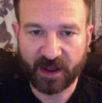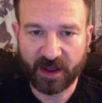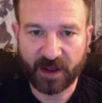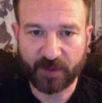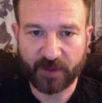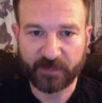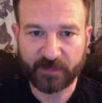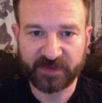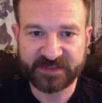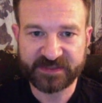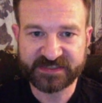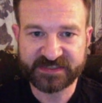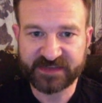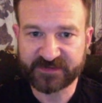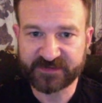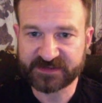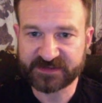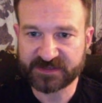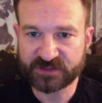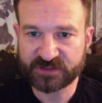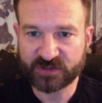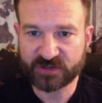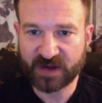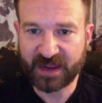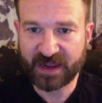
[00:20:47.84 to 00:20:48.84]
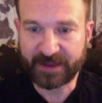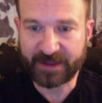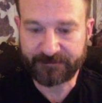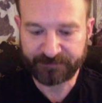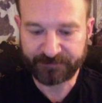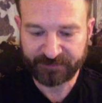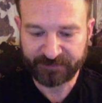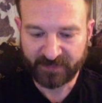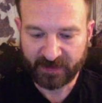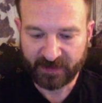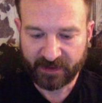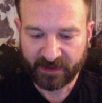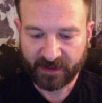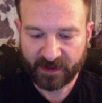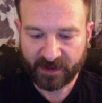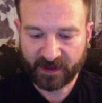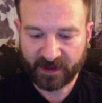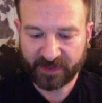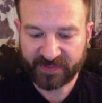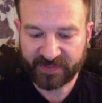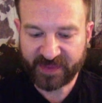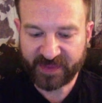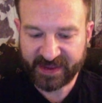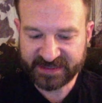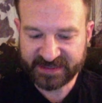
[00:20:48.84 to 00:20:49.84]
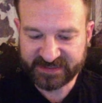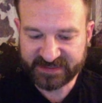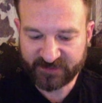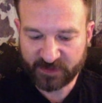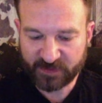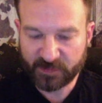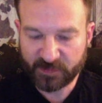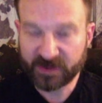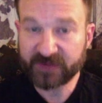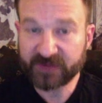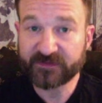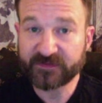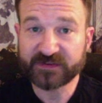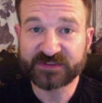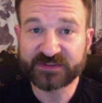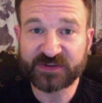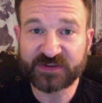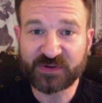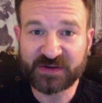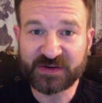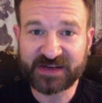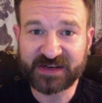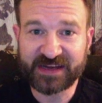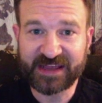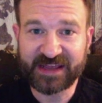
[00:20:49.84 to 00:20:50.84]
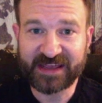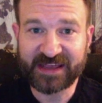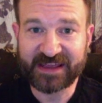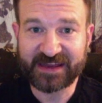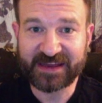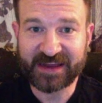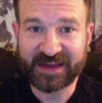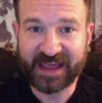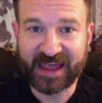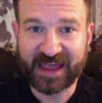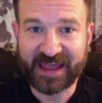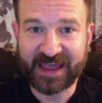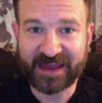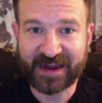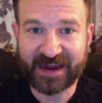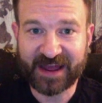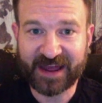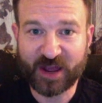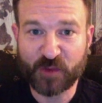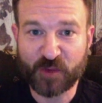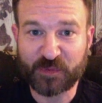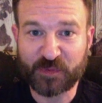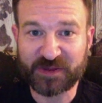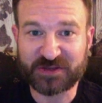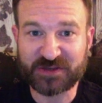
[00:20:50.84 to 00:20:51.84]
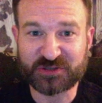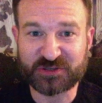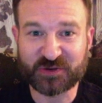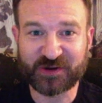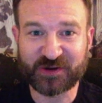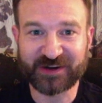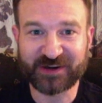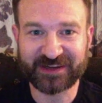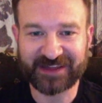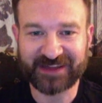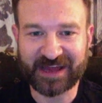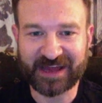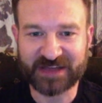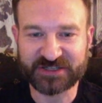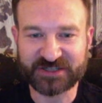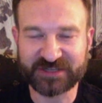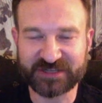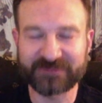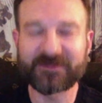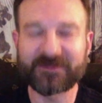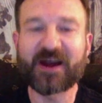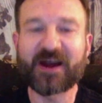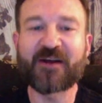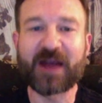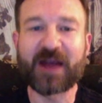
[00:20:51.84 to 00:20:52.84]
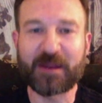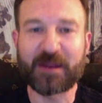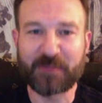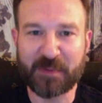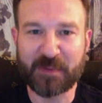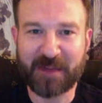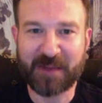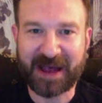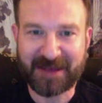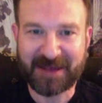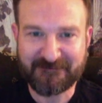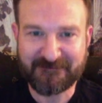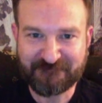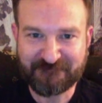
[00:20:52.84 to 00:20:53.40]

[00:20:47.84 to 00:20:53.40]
Please give us a try. Thanks everybody for tuning in, and I hope you enjoy your clashing. All right, bye-bye.